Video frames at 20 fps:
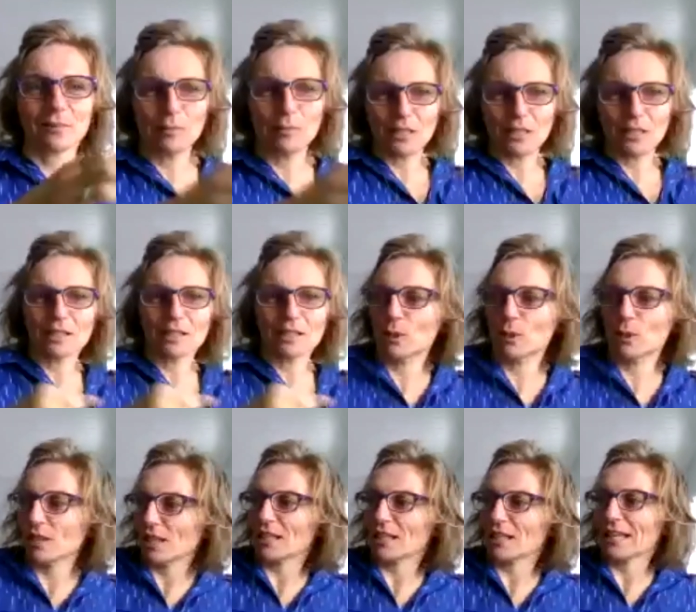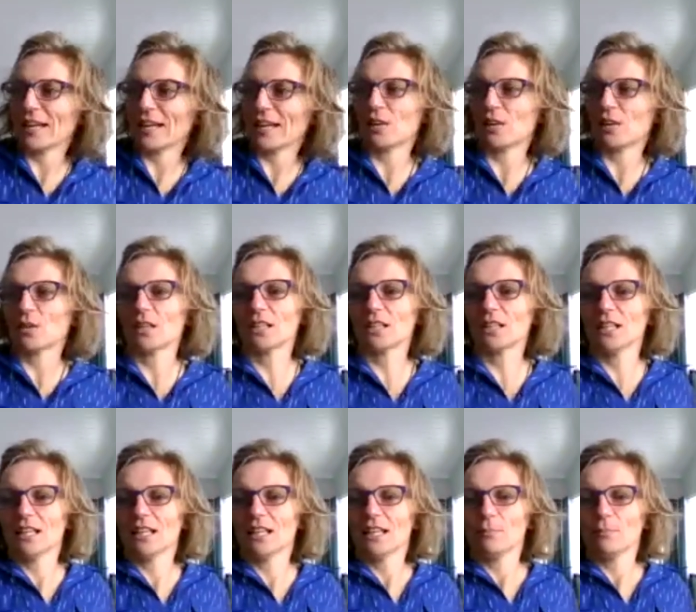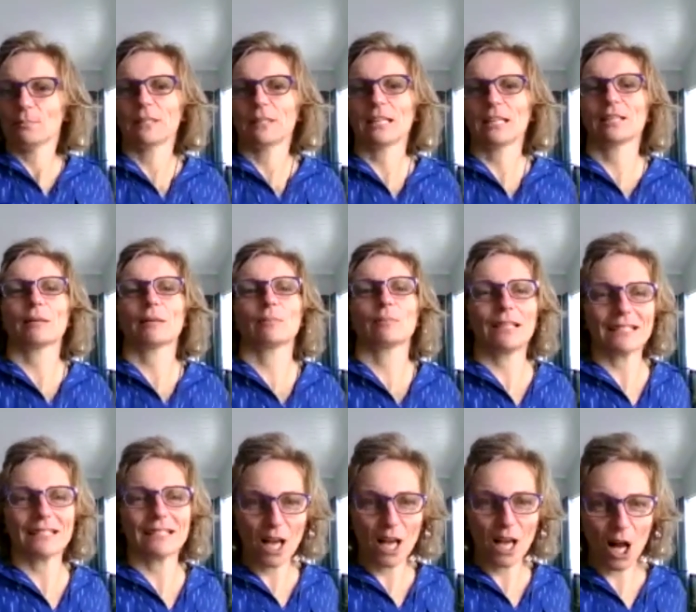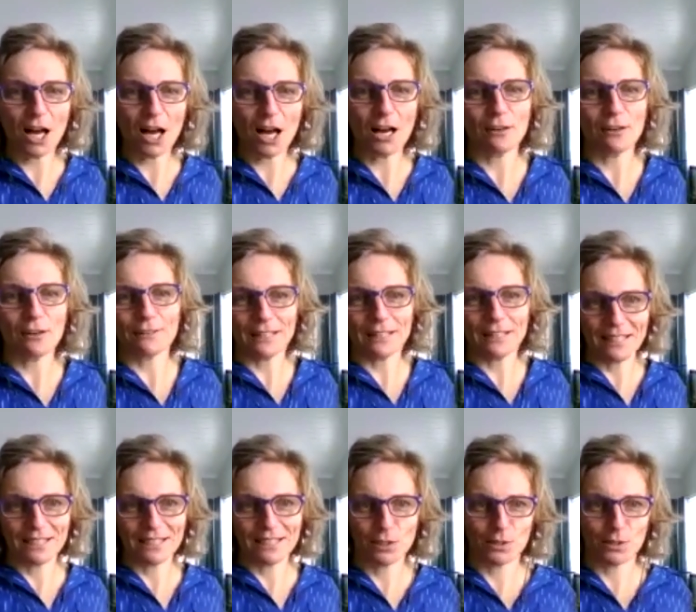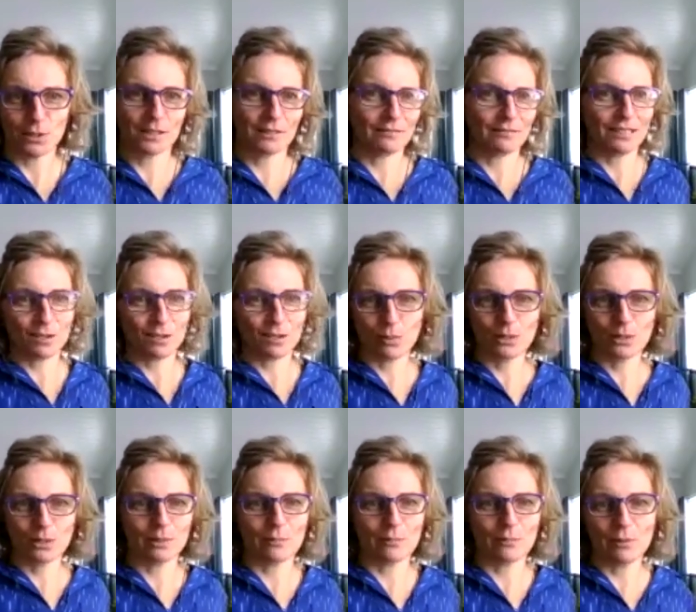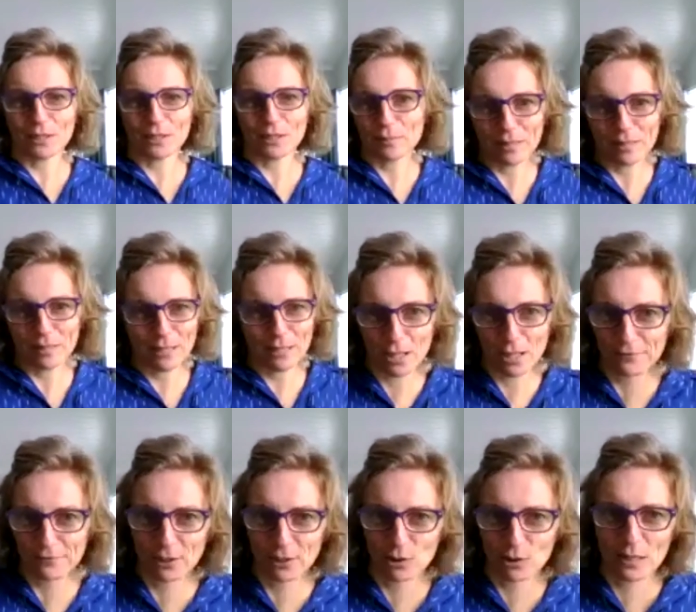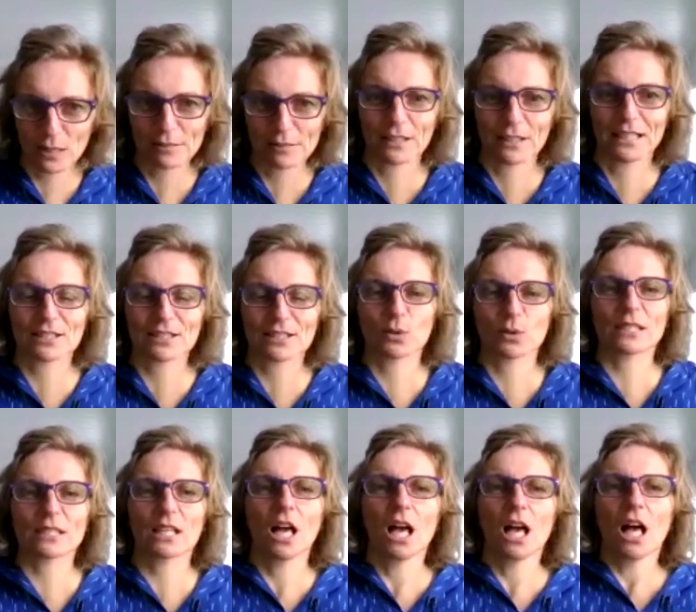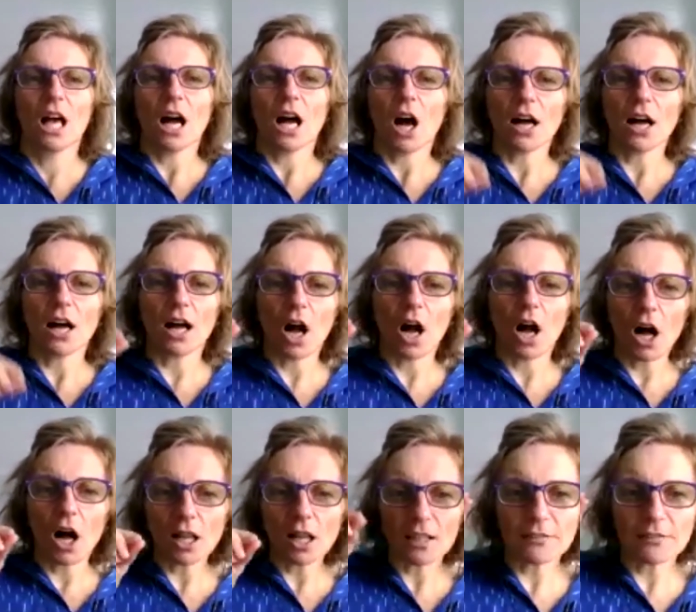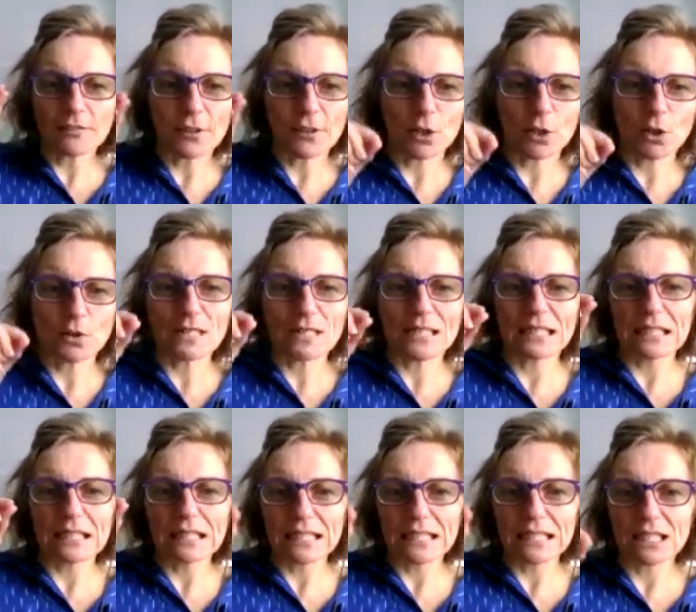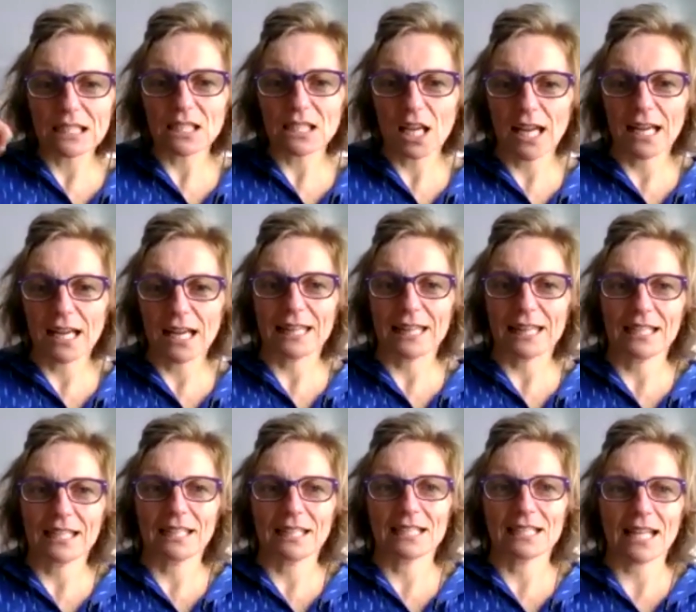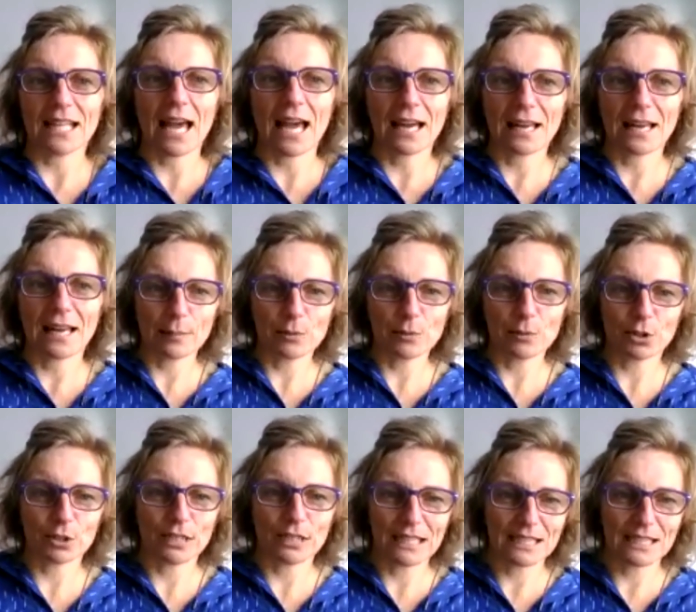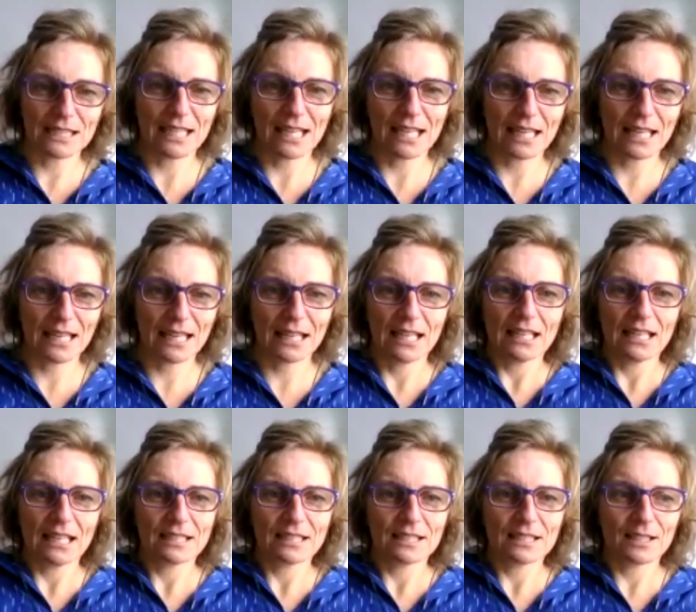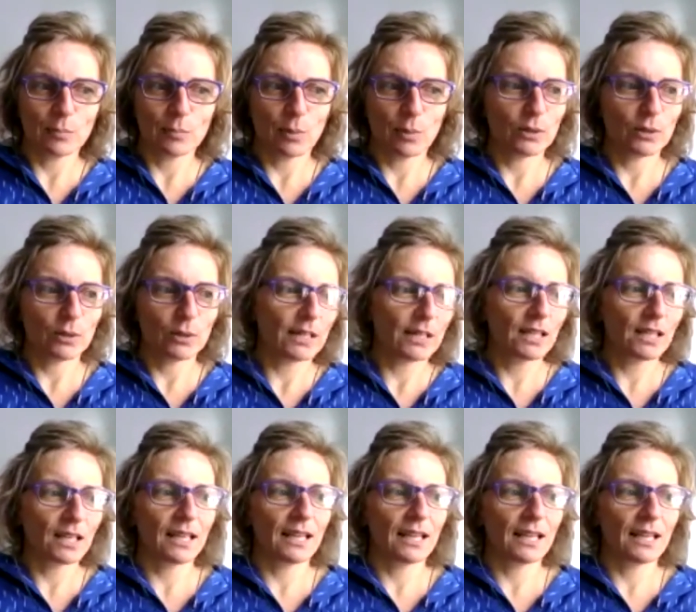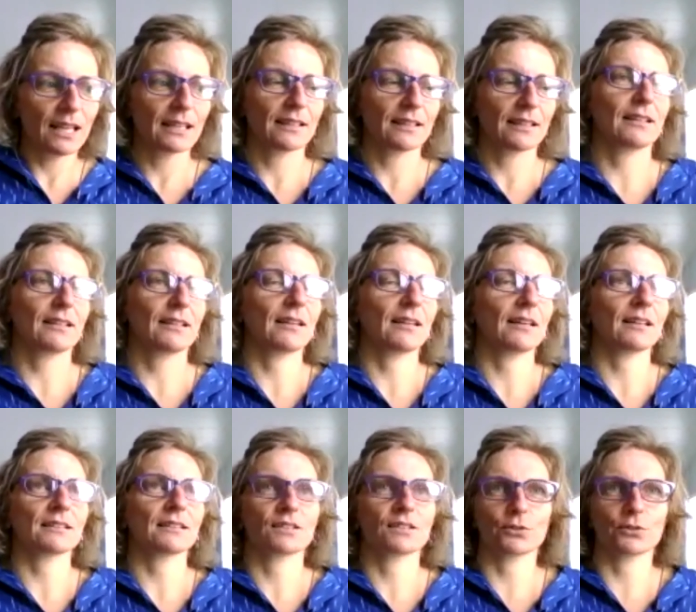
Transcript: the milk, put it on a counter, take my brakes off, and then go and, you know, put the milk in my coffee or whatever. So it's all of those little tiny things add up during the day to the point where you're like, ah,